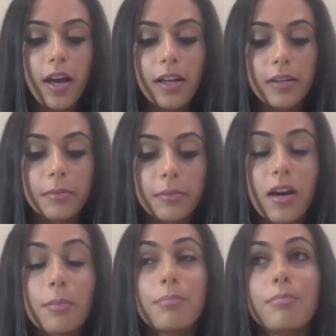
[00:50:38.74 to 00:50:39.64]
Um,
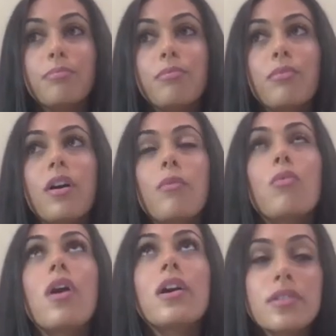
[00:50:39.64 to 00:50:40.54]
a
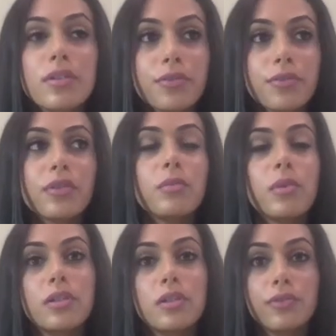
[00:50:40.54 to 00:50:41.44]
wonderful,
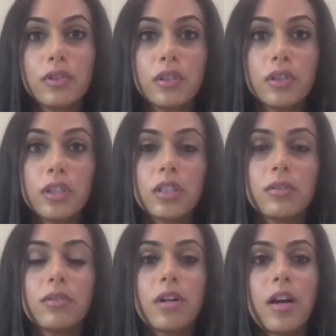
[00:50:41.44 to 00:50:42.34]
wonderful
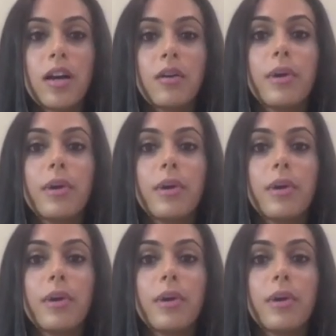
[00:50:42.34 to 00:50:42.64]
uh,